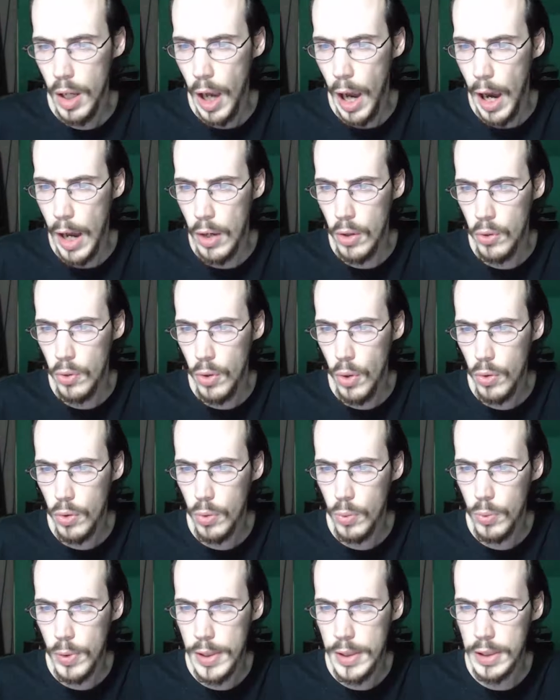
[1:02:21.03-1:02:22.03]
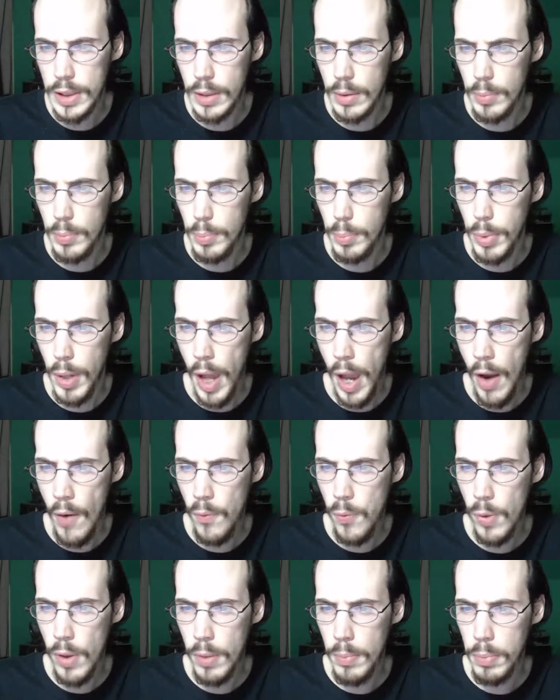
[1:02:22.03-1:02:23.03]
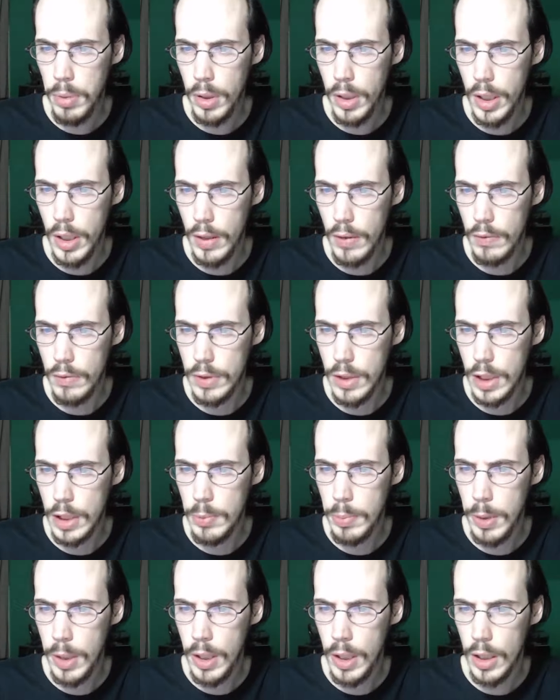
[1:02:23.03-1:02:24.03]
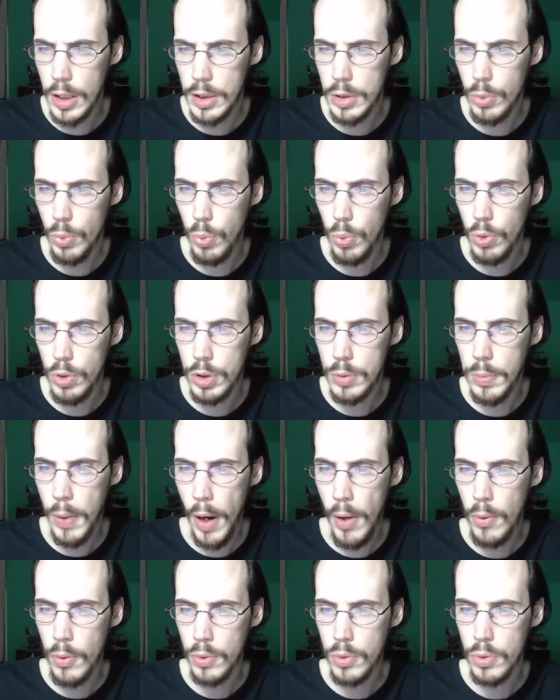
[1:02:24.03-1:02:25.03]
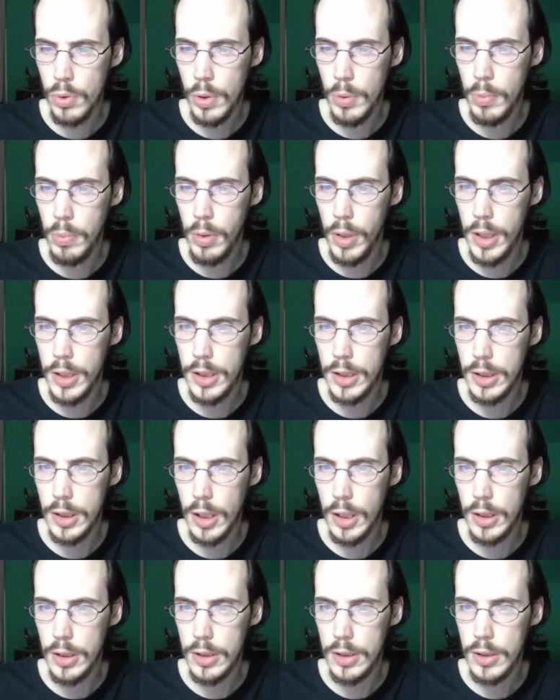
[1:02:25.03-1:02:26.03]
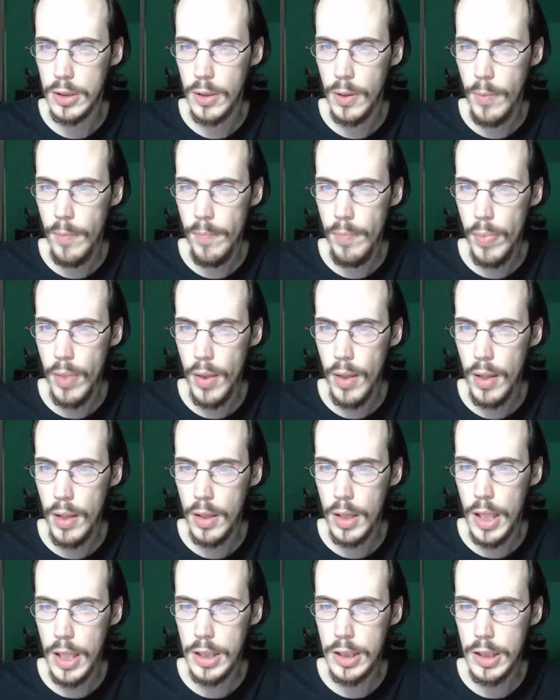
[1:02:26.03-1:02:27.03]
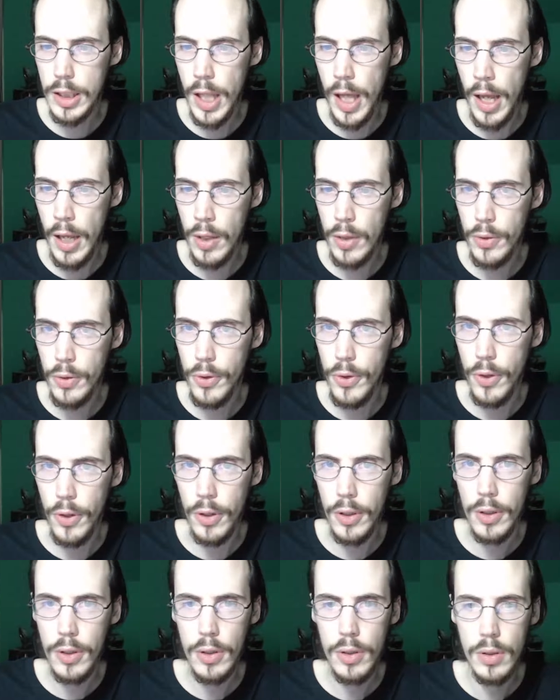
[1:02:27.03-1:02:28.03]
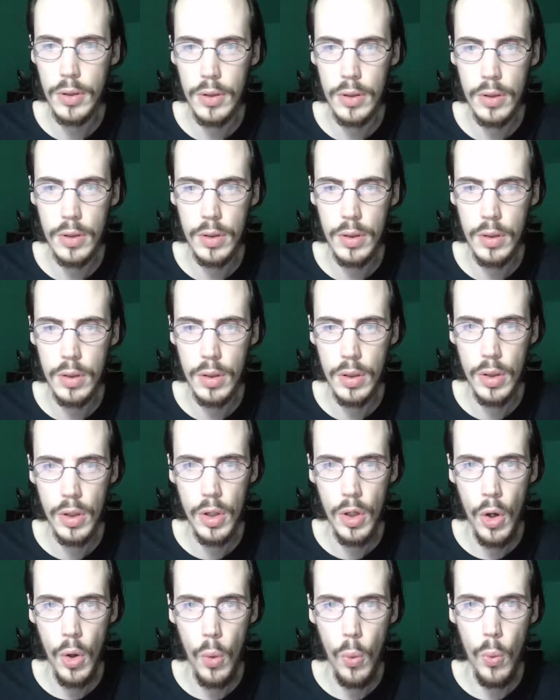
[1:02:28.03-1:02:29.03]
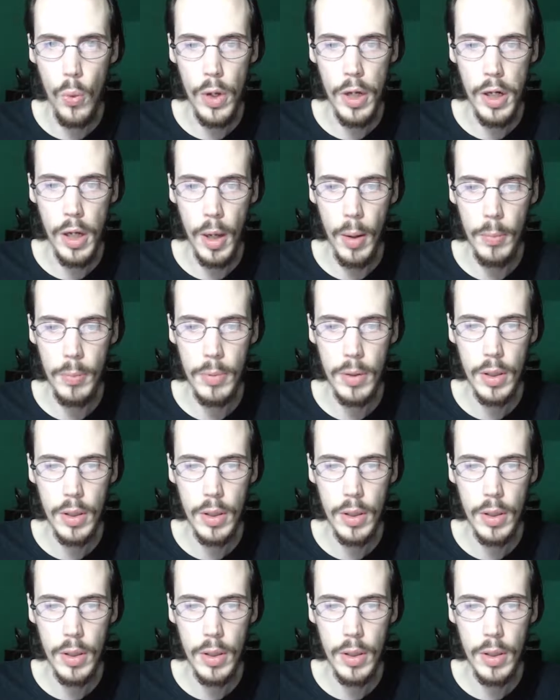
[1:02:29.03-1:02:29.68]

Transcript: I don't know the reason, but everyone believes it's because the World Spiral Tree blesses us. Thanks to that, look. Windham,